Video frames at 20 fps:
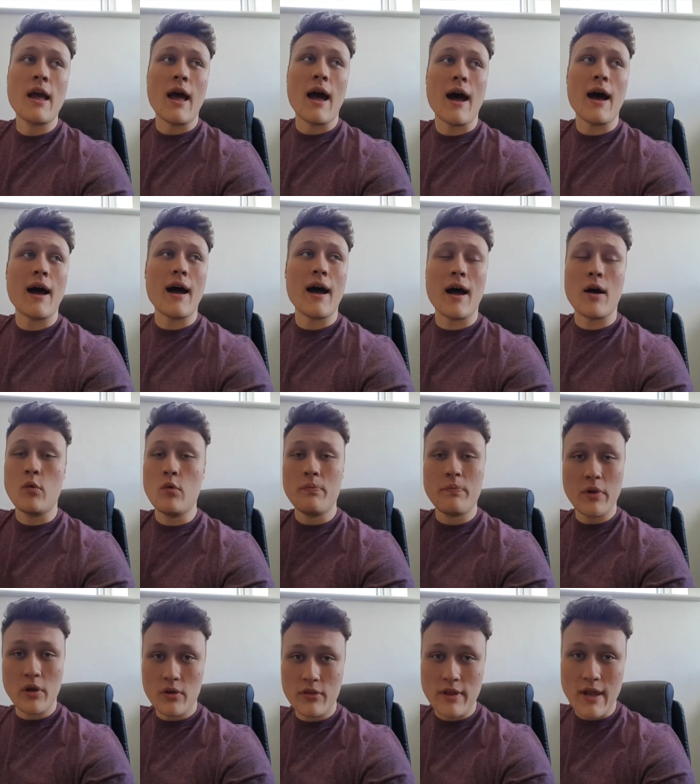I will
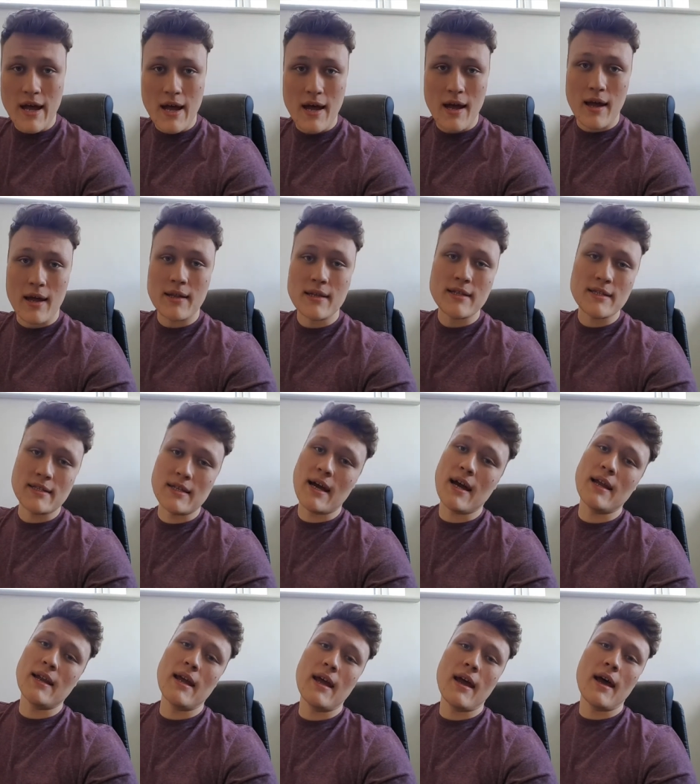build that and
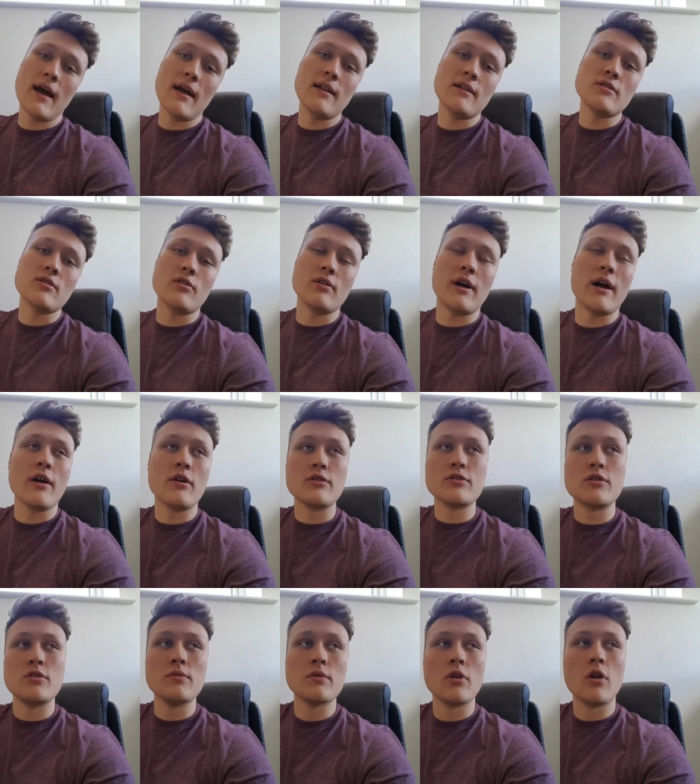design it, and I
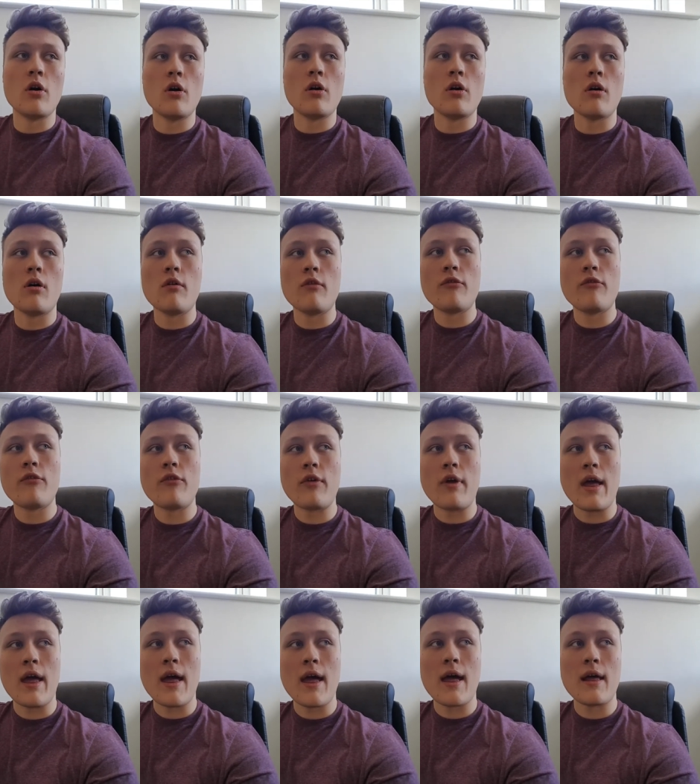also do a lot
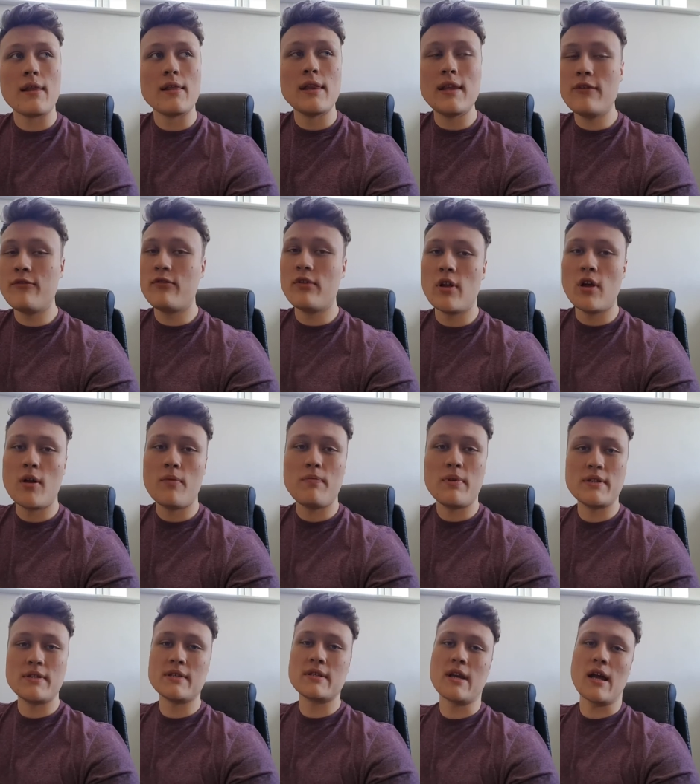of leaflet,
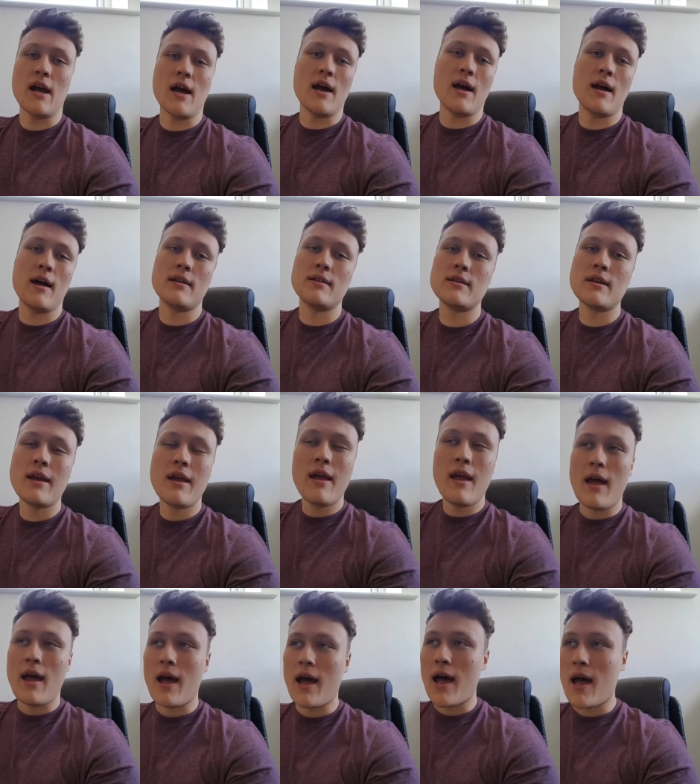business card,
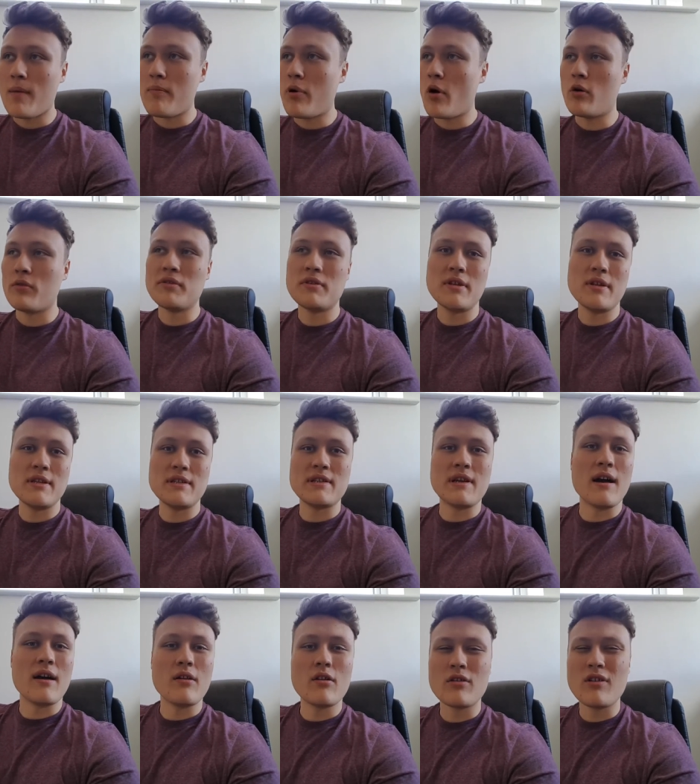poster
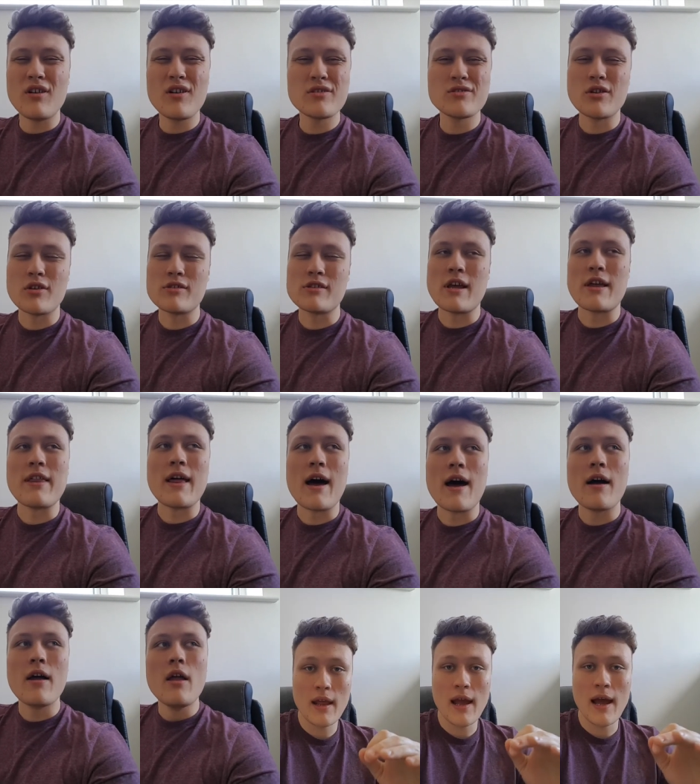design, all sorts like
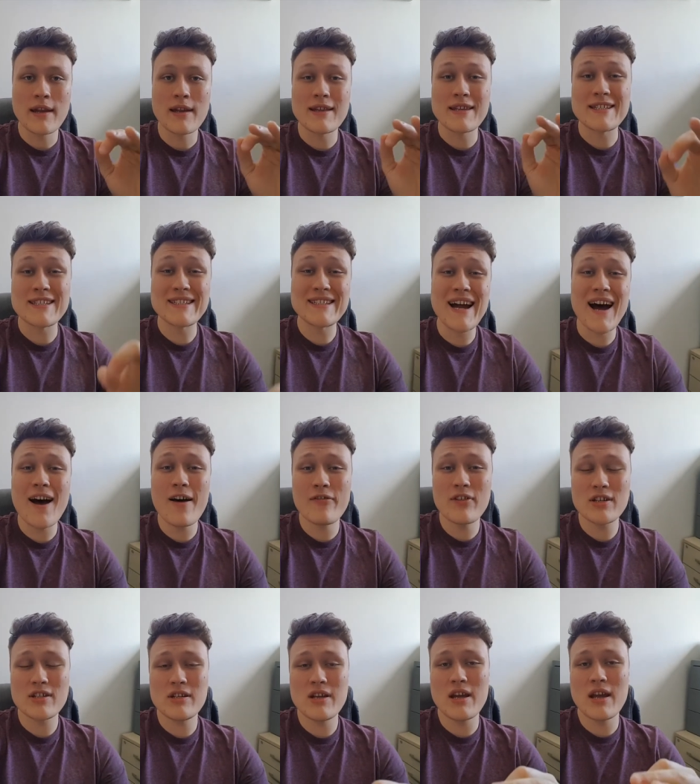that. And at the start of
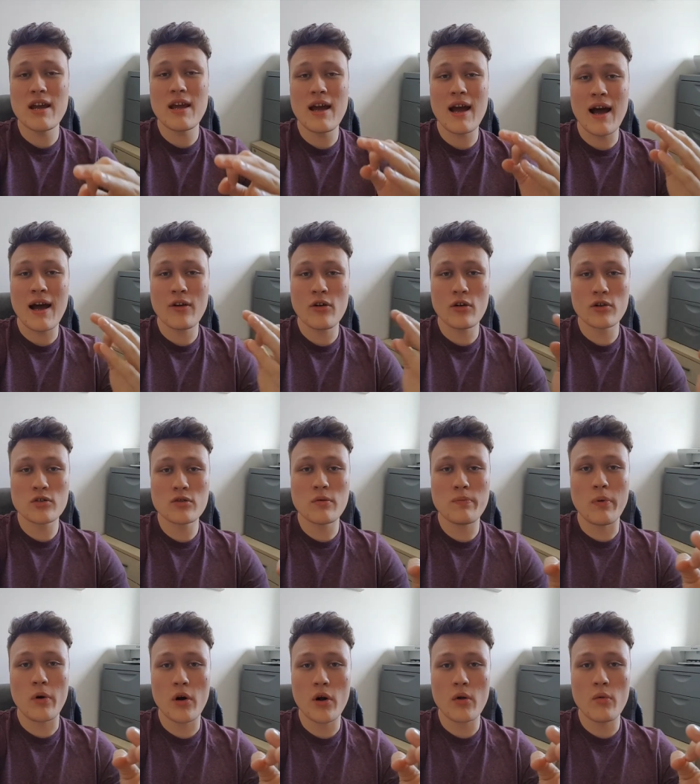this year, I got to a
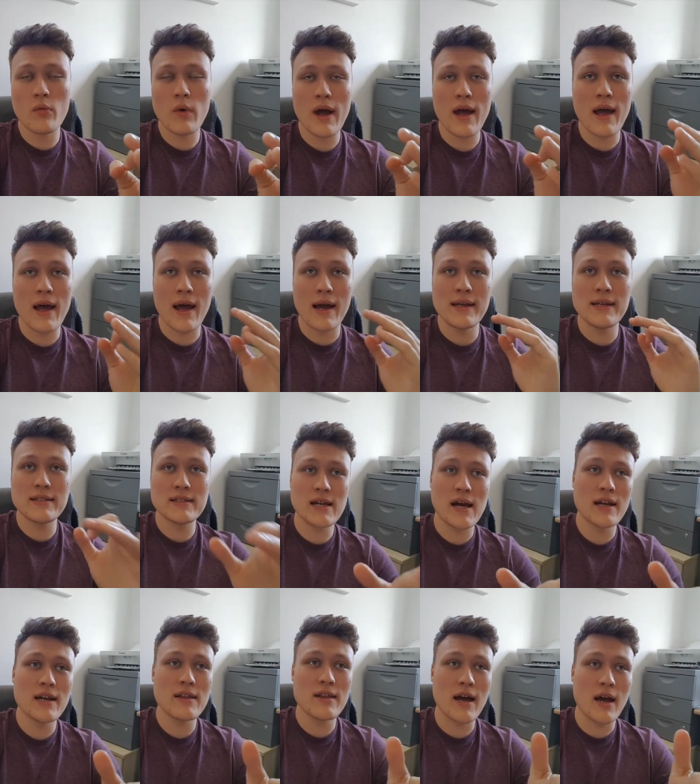point where I
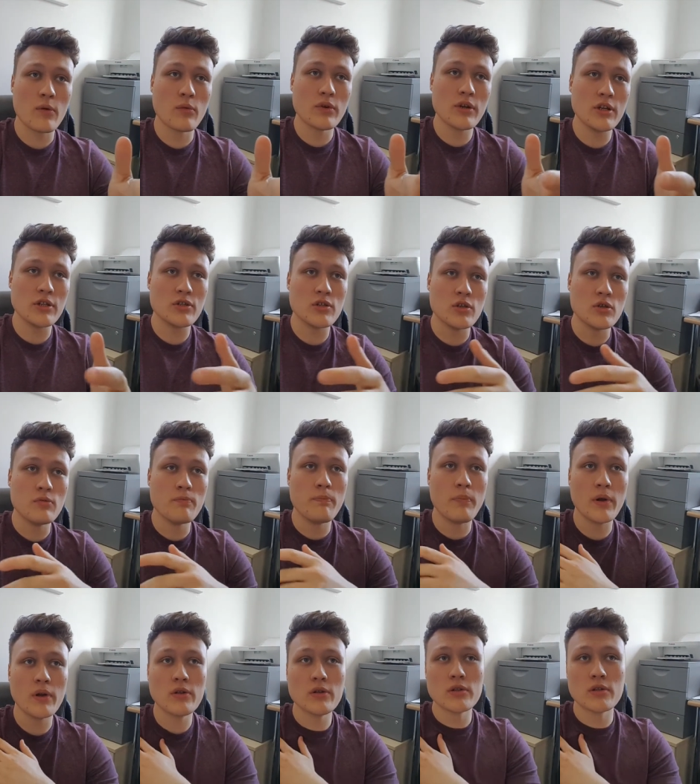decided that I wanted to
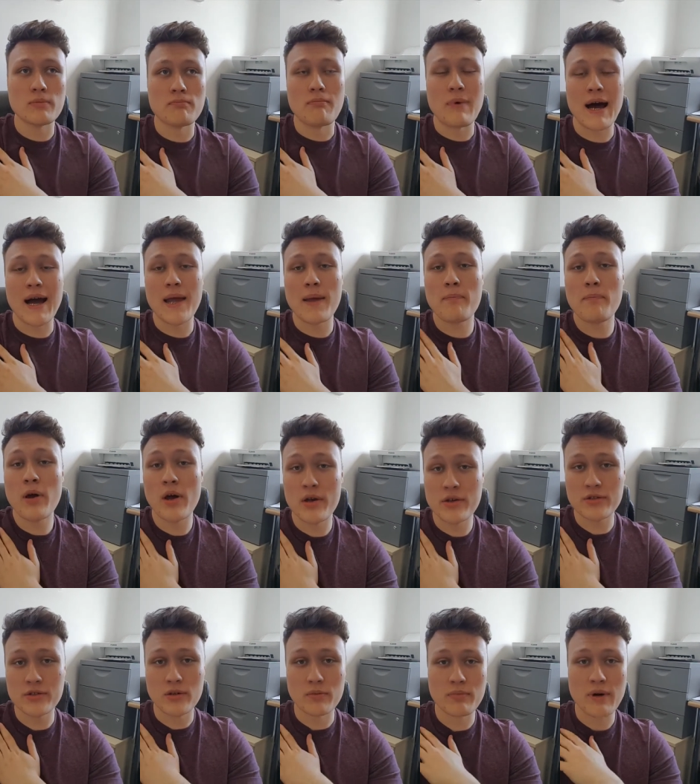build my
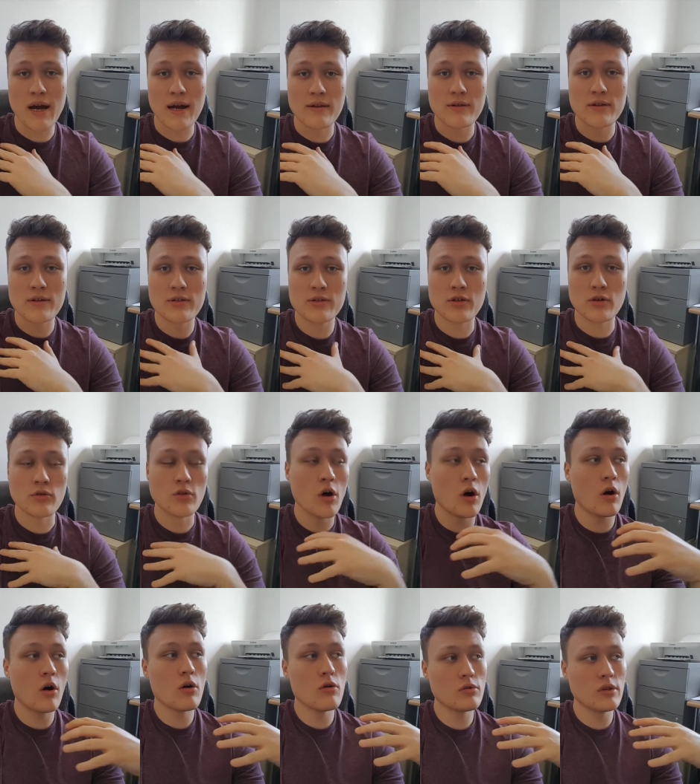personal brand. So
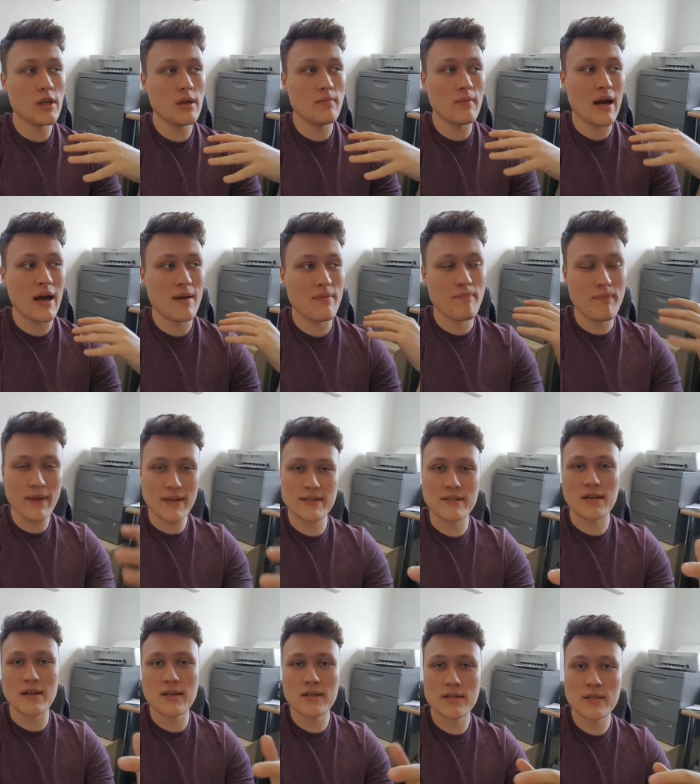not only my
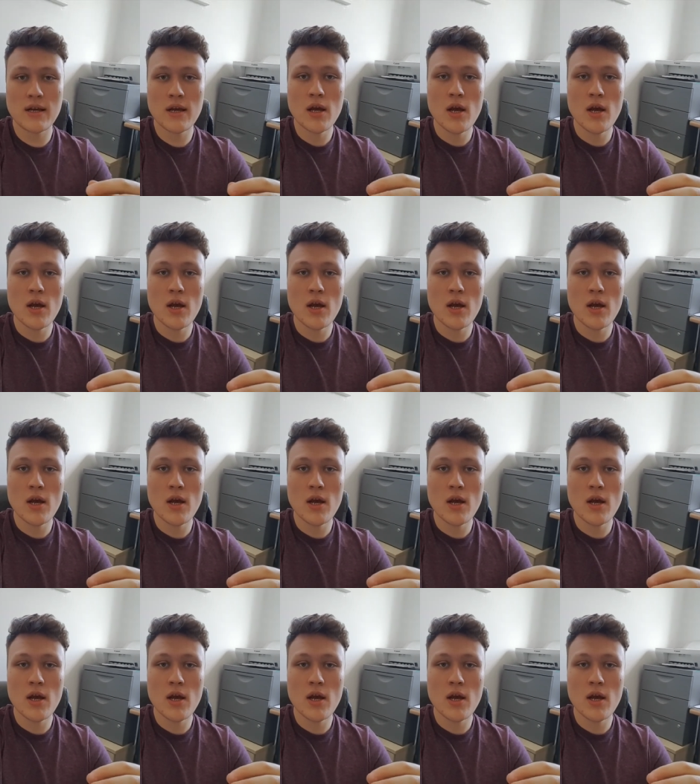business,